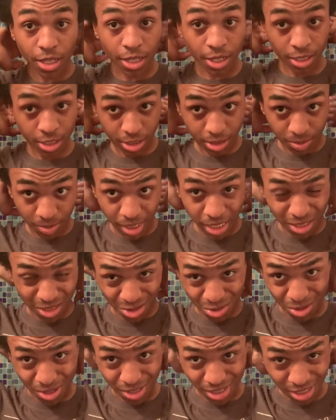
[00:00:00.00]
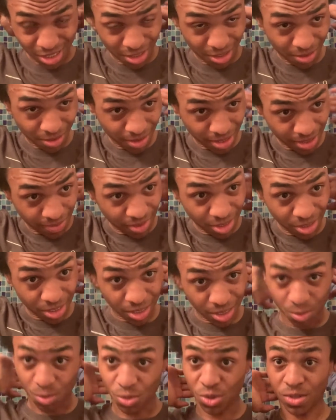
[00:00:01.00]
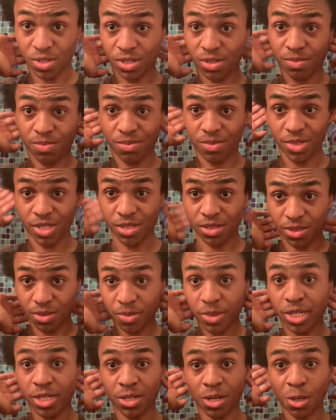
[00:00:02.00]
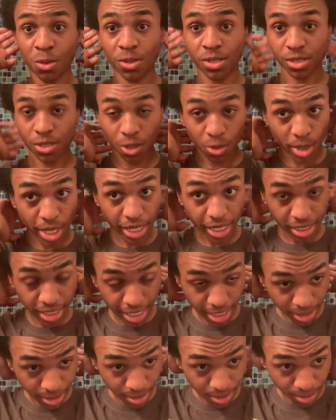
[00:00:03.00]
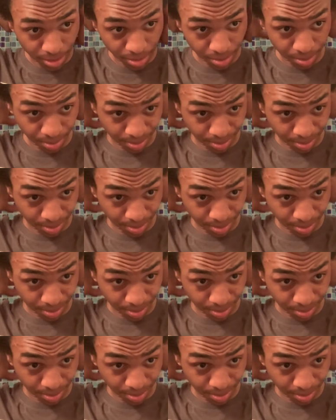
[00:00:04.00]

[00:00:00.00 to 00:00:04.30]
And of course, if you need more, you can always go back and add some.